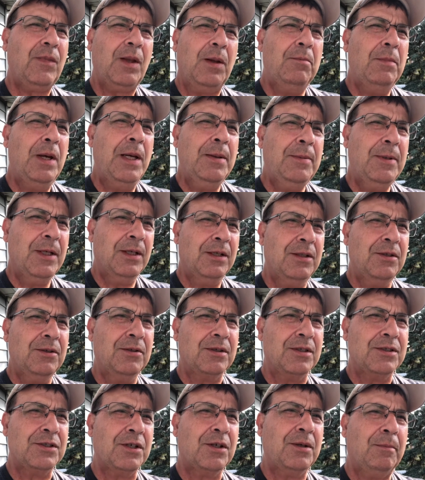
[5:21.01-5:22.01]
maybe under
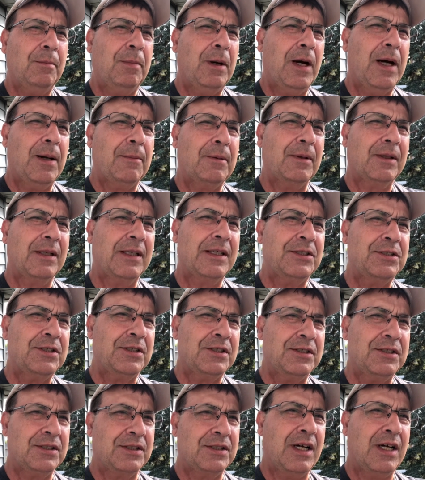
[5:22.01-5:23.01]
a certain
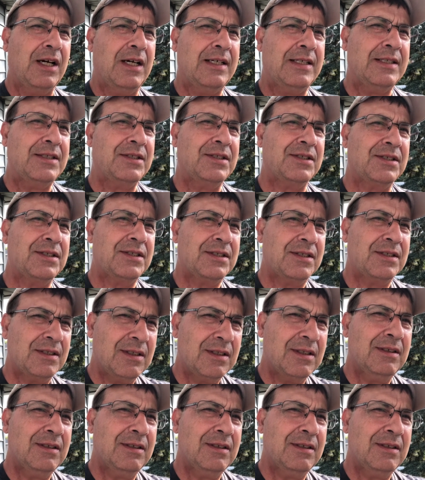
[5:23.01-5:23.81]
population size,